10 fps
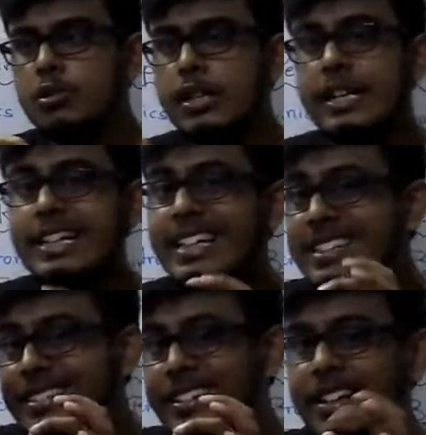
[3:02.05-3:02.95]

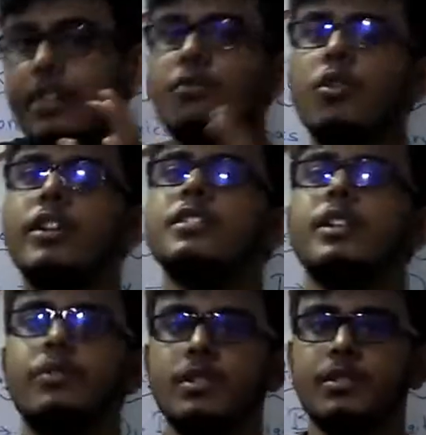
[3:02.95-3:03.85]
discrete voltage
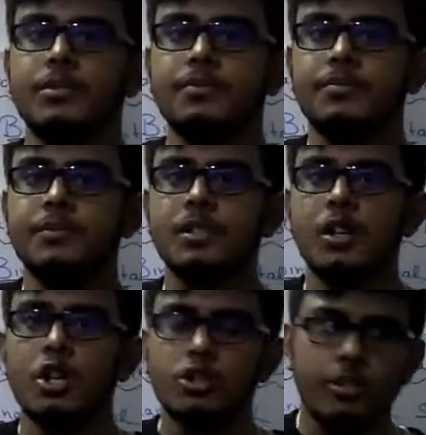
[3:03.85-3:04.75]
levels.
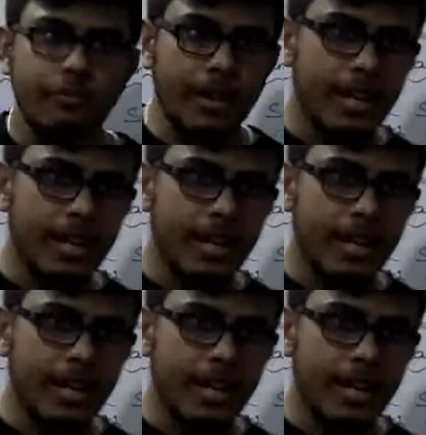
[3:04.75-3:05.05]
So if I